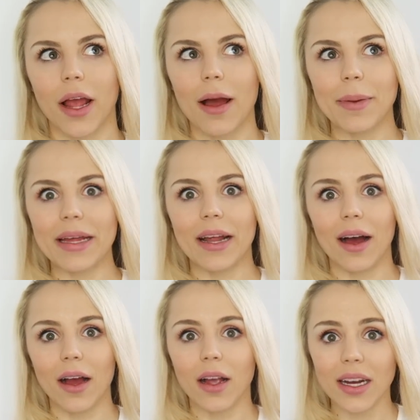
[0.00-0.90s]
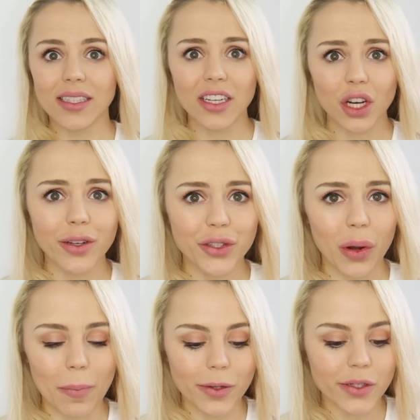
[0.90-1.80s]
I mean, guys, I told
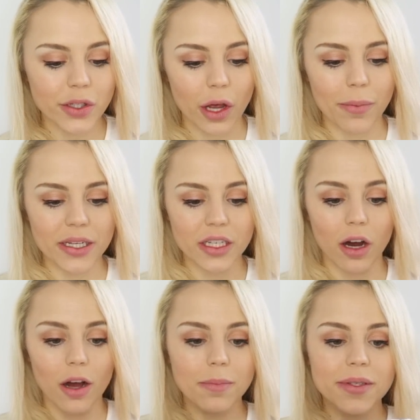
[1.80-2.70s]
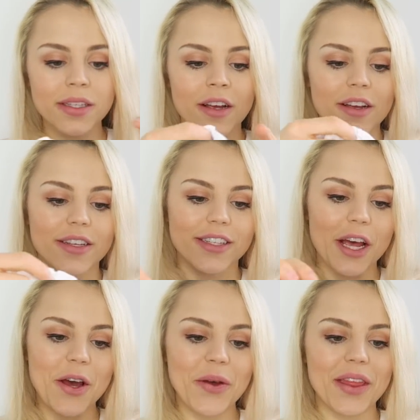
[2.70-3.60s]
you I bought so many tops. So
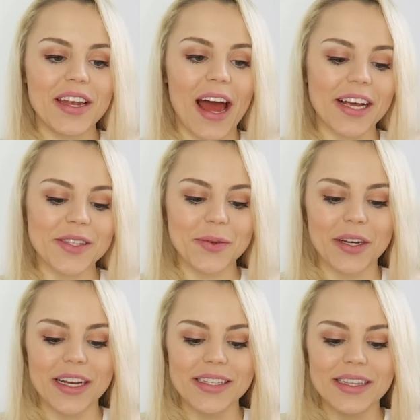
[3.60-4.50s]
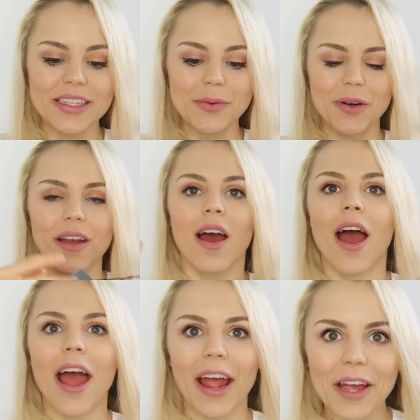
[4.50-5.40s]
the next one is this one.
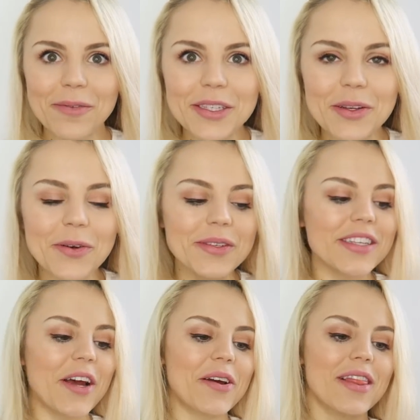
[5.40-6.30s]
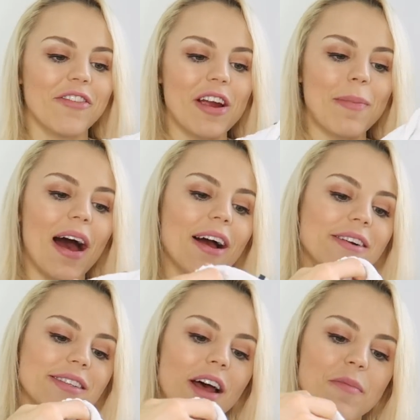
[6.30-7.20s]
It was also
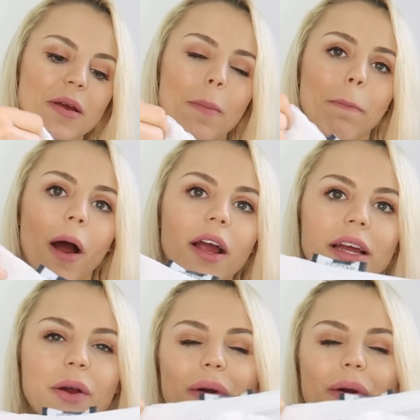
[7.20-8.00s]
£3. I mean, bargain